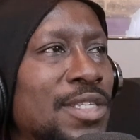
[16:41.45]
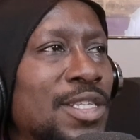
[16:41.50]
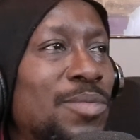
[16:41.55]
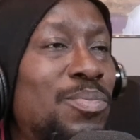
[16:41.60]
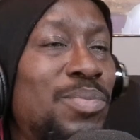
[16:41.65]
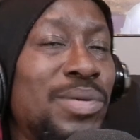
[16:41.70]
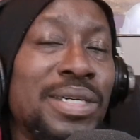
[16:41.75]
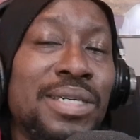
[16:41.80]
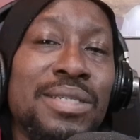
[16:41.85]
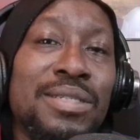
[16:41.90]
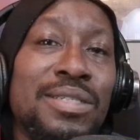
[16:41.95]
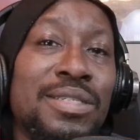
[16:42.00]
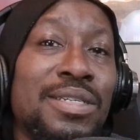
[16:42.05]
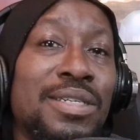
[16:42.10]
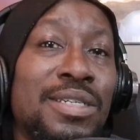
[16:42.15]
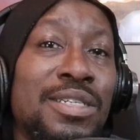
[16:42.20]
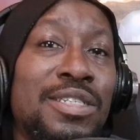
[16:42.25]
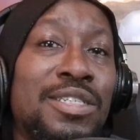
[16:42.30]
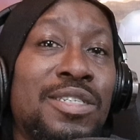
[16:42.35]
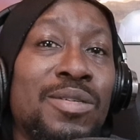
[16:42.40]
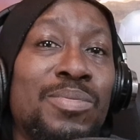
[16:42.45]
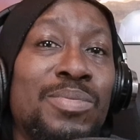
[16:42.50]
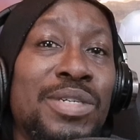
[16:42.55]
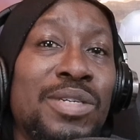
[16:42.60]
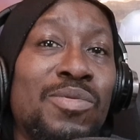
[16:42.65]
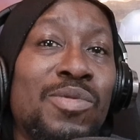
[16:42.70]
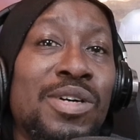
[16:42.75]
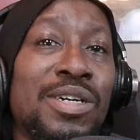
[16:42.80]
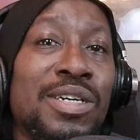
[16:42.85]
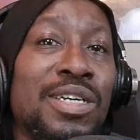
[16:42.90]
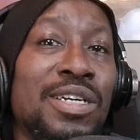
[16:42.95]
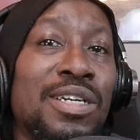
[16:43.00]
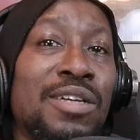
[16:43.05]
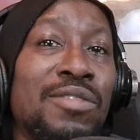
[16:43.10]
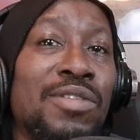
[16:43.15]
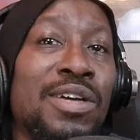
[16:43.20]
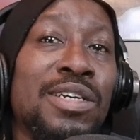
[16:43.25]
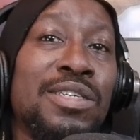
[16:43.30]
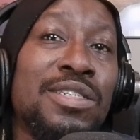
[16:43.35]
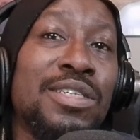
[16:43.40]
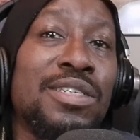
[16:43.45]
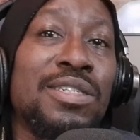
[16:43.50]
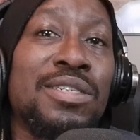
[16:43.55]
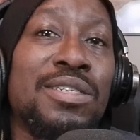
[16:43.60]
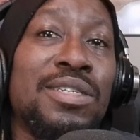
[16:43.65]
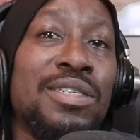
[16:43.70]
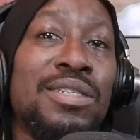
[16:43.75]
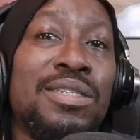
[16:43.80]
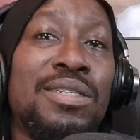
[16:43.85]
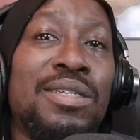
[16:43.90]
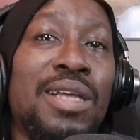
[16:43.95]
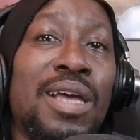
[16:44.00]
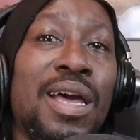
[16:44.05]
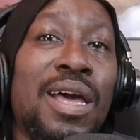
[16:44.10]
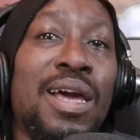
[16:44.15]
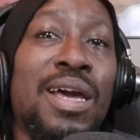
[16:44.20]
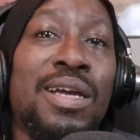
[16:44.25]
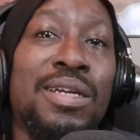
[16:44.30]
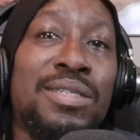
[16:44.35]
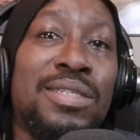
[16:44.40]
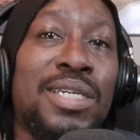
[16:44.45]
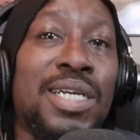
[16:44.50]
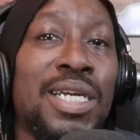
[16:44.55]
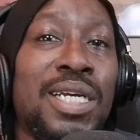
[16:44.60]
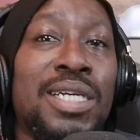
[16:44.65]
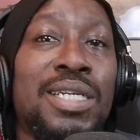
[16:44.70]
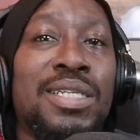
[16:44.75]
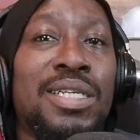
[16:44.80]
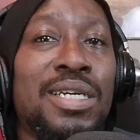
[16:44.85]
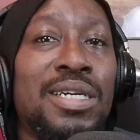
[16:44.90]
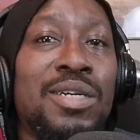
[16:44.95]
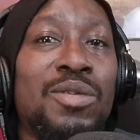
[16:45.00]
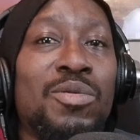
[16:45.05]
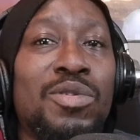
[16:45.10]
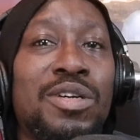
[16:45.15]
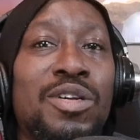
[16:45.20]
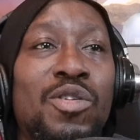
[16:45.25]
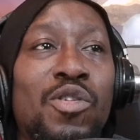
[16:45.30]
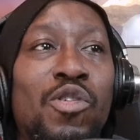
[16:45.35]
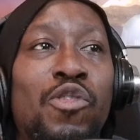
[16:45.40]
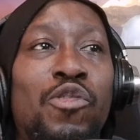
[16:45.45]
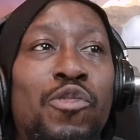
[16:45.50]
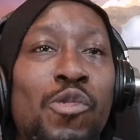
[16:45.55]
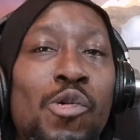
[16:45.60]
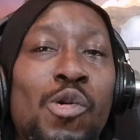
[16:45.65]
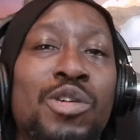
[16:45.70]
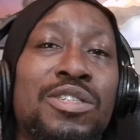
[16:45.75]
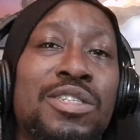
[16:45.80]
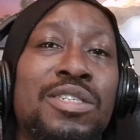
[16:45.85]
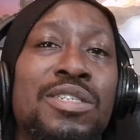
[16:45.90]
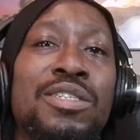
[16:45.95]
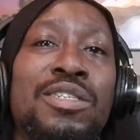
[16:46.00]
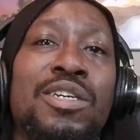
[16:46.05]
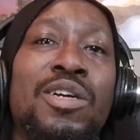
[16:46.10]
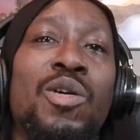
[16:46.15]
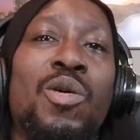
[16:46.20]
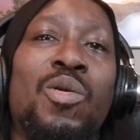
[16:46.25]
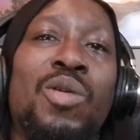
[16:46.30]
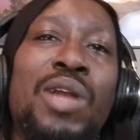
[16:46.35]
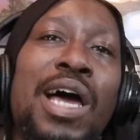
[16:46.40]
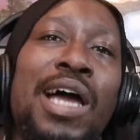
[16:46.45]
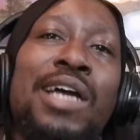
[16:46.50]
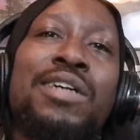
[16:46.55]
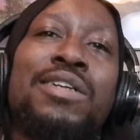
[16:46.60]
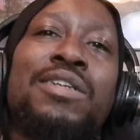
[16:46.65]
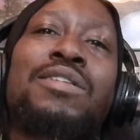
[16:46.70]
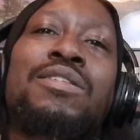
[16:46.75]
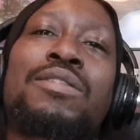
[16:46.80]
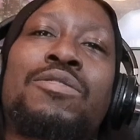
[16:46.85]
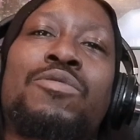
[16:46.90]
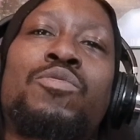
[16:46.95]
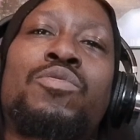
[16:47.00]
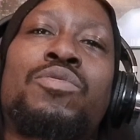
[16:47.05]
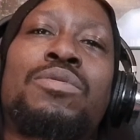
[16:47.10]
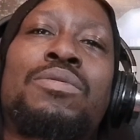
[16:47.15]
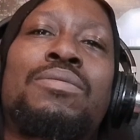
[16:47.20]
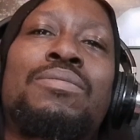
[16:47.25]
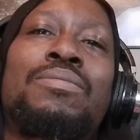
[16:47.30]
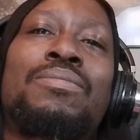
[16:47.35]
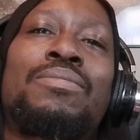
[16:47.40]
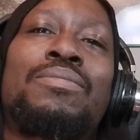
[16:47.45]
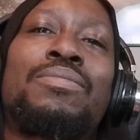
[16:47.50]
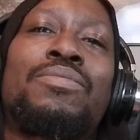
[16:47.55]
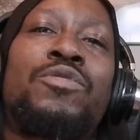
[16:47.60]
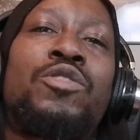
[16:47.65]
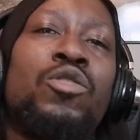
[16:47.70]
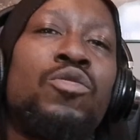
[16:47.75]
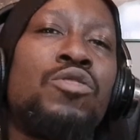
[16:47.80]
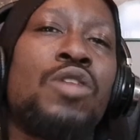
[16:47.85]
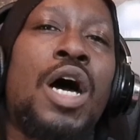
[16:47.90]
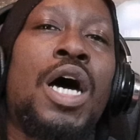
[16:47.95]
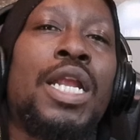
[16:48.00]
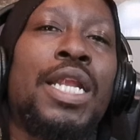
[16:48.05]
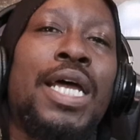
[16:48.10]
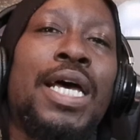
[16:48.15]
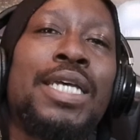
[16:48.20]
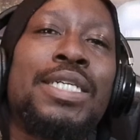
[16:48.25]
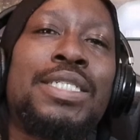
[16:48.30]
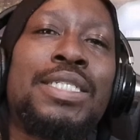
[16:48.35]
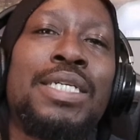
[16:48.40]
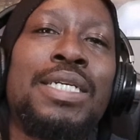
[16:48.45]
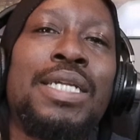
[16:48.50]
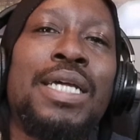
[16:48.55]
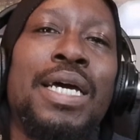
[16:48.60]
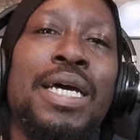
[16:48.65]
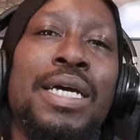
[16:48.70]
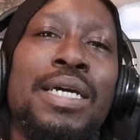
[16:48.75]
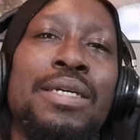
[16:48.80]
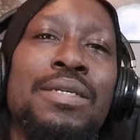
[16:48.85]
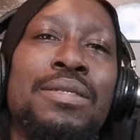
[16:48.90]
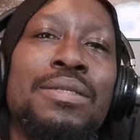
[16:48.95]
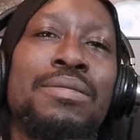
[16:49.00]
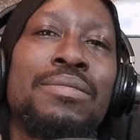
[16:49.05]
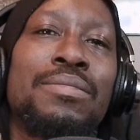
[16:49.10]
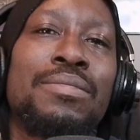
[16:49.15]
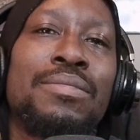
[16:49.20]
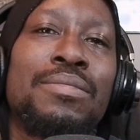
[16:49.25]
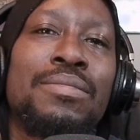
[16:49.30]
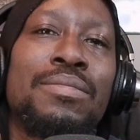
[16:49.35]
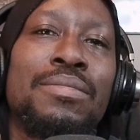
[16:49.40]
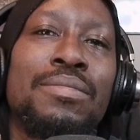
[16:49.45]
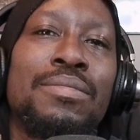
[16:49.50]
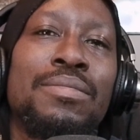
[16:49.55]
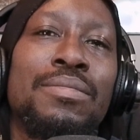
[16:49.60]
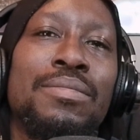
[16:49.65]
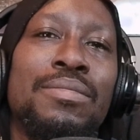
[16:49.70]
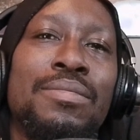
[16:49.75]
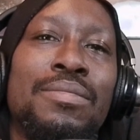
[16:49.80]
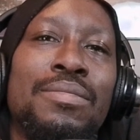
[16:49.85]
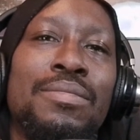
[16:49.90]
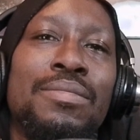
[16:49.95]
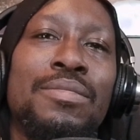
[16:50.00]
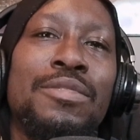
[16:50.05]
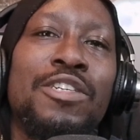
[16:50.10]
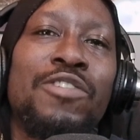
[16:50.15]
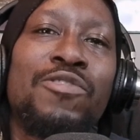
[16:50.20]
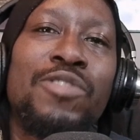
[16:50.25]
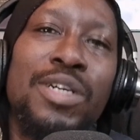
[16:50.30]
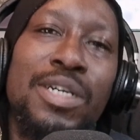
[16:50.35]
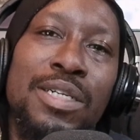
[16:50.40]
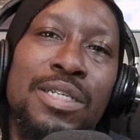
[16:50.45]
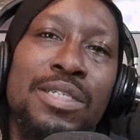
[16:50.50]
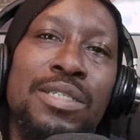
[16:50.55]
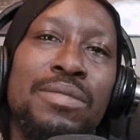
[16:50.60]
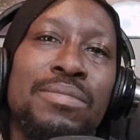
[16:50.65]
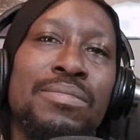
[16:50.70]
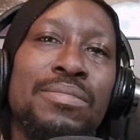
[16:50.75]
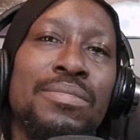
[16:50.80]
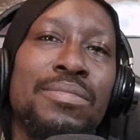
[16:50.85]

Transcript: But he should be one getting arrested because he 18 dealing with a little 14 year old. Like, do y'all not see that? Really?